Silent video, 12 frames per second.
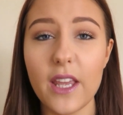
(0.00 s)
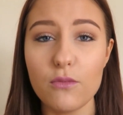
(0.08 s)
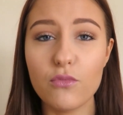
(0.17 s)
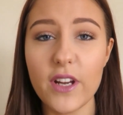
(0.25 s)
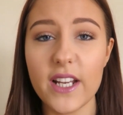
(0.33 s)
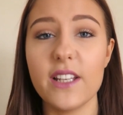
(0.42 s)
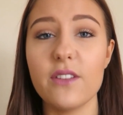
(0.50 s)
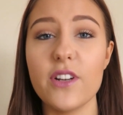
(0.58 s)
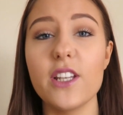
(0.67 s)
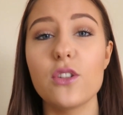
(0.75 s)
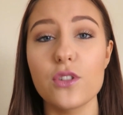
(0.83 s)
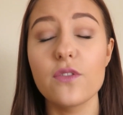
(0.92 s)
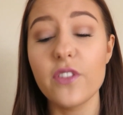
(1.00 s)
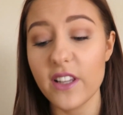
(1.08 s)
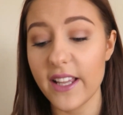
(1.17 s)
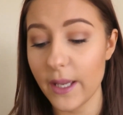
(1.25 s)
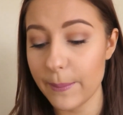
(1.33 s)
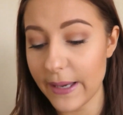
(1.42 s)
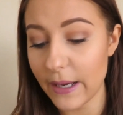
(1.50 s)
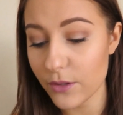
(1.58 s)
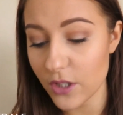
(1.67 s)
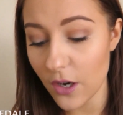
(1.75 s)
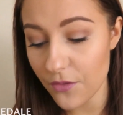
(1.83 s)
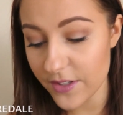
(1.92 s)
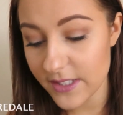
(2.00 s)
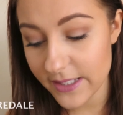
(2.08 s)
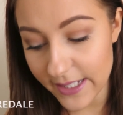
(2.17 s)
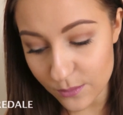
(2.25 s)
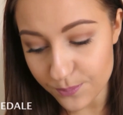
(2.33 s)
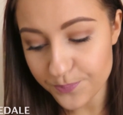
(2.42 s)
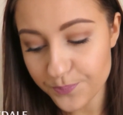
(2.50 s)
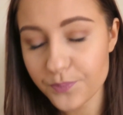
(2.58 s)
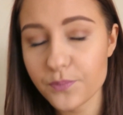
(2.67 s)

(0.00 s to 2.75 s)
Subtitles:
It really does feel like a powder on the skin.